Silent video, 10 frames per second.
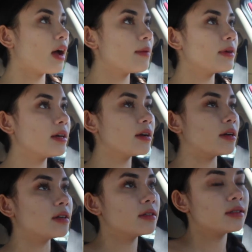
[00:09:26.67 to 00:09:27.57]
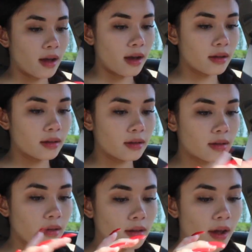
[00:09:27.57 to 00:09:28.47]
I'm here.
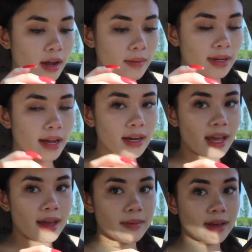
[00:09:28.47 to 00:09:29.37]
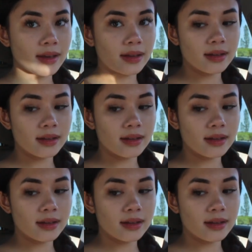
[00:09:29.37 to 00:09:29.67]
Are you coming down to get me?